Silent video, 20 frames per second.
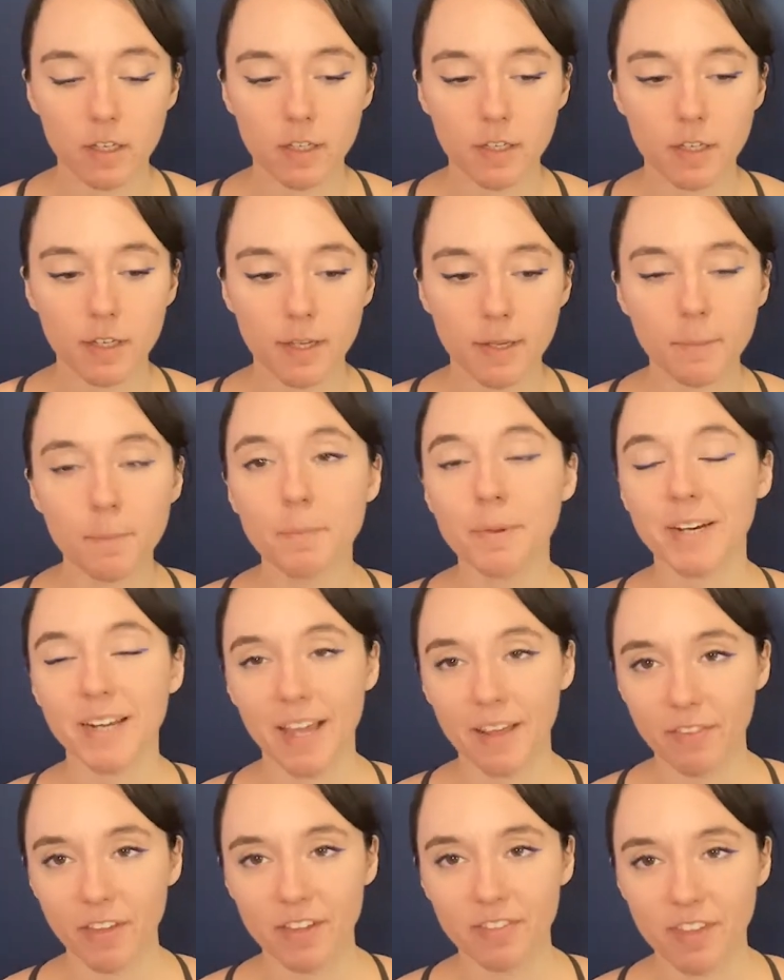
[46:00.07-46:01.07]

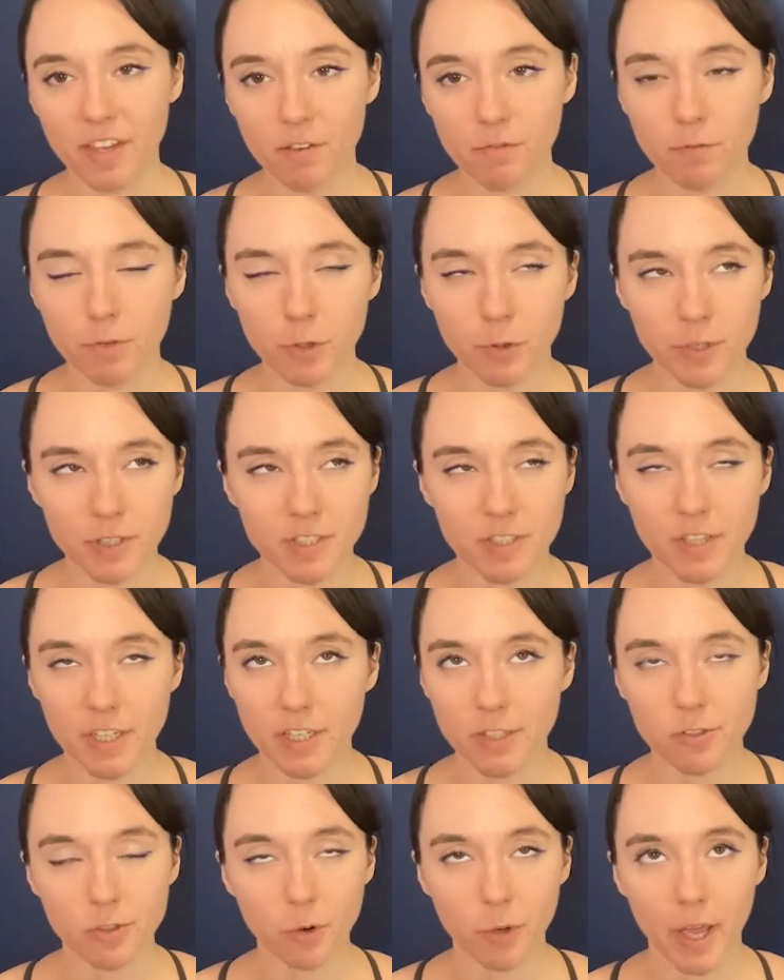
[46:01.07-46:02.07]
again, like the influence
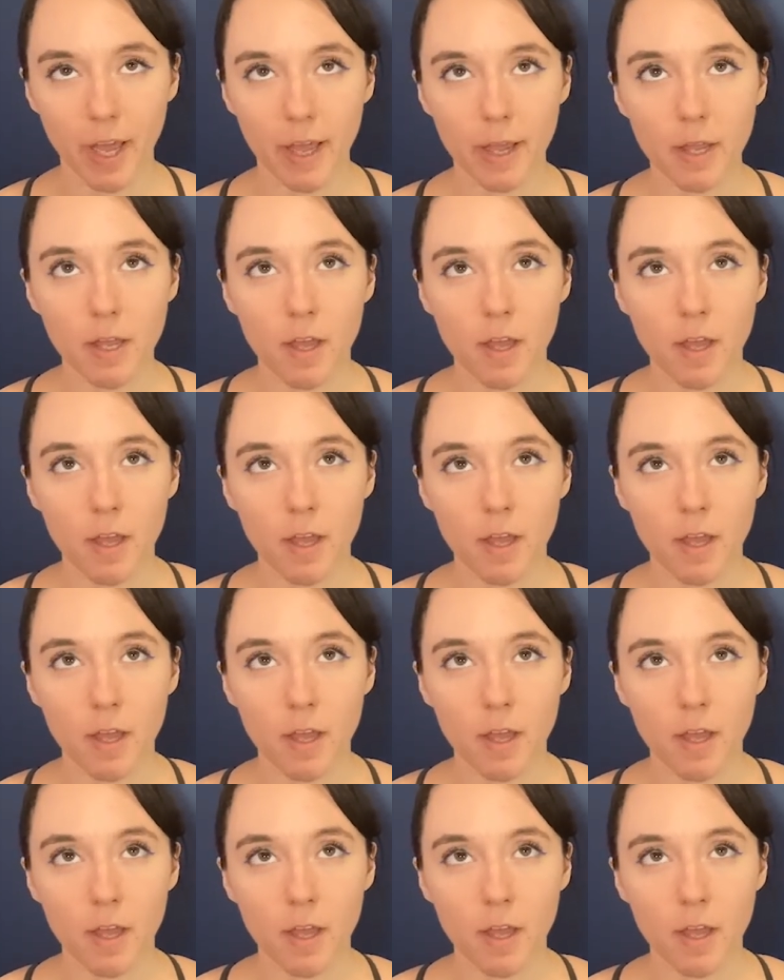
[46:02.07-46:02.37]
thing is okay.